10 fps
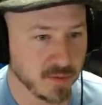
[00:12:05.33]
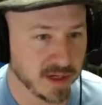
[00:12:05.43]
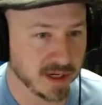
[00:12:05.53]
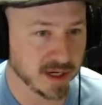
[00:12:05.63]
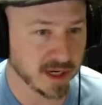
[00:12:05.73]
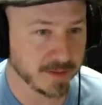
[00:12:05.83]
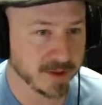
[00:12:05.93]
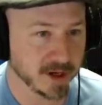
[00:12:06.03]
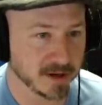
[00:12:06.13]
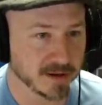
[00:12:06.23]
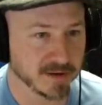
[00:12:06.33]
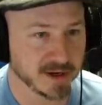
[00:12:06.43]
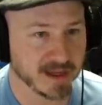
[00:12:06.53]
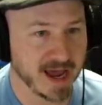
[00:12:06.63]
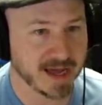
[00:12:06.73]
we can get up here.
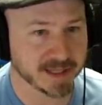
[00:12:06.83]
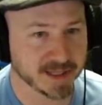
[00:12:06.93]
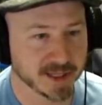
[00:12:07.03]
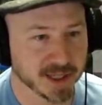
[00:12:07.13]
Look at that.